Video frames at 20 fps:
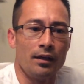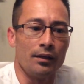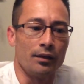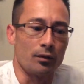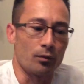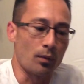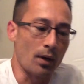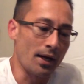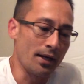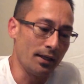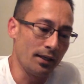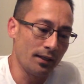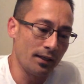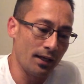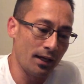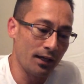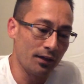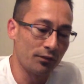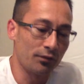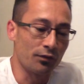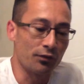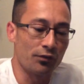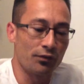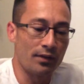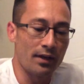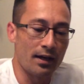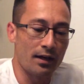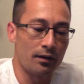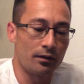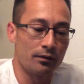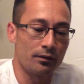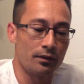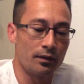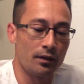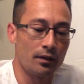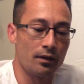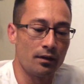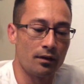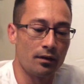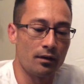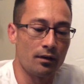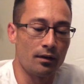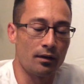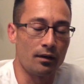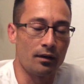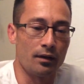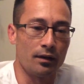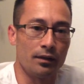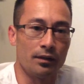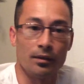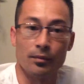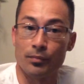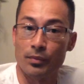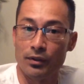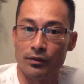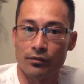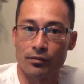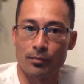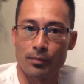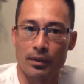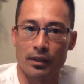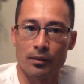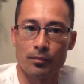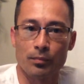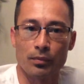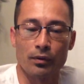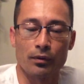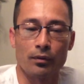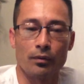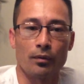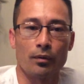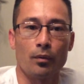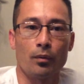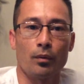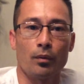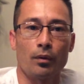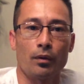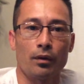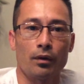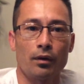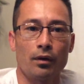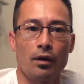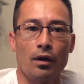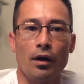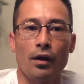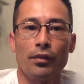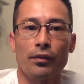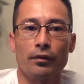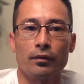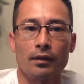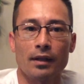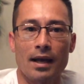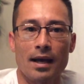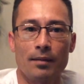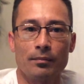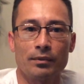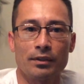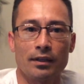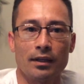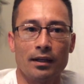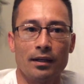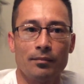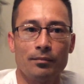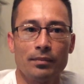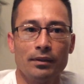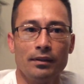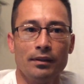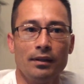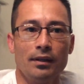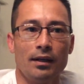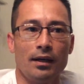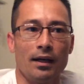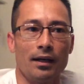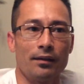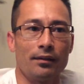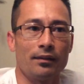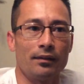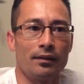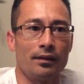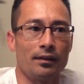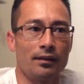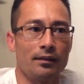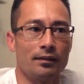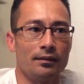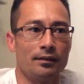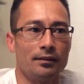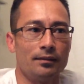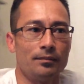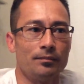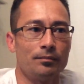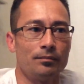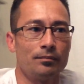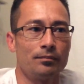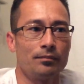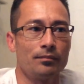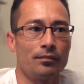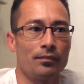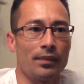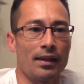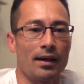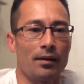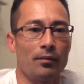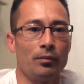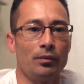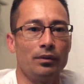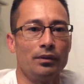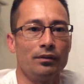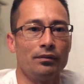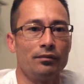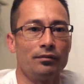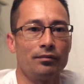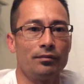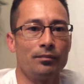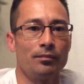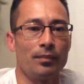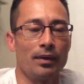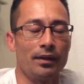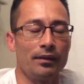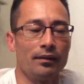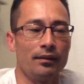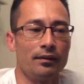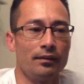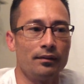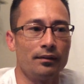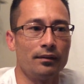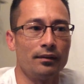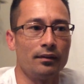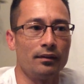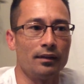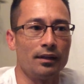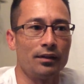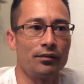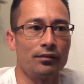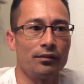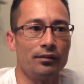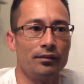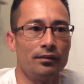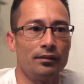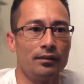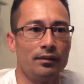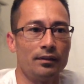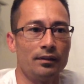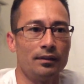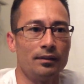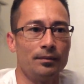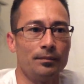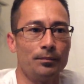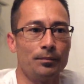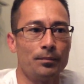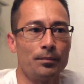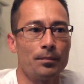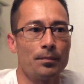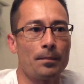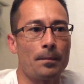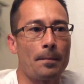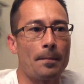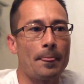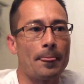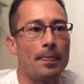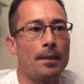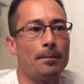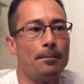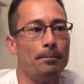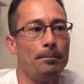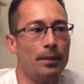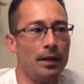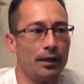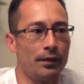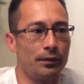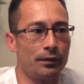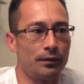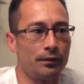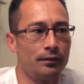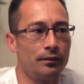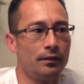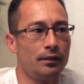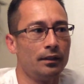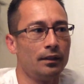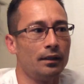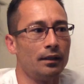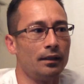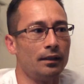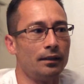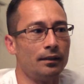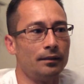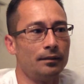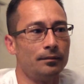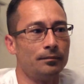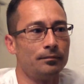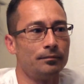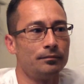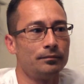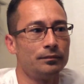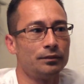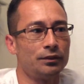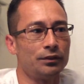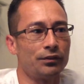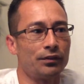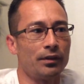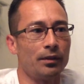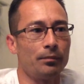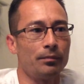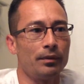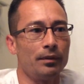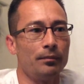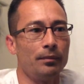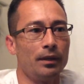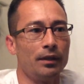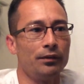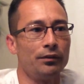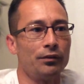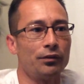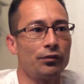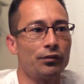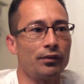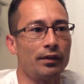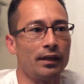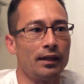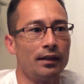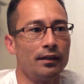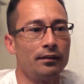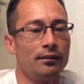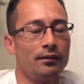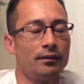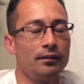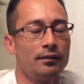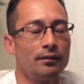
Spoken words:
they're writing answers down on a piece of paper or on their laptop. I think that would have made the lesson better. Just help them understand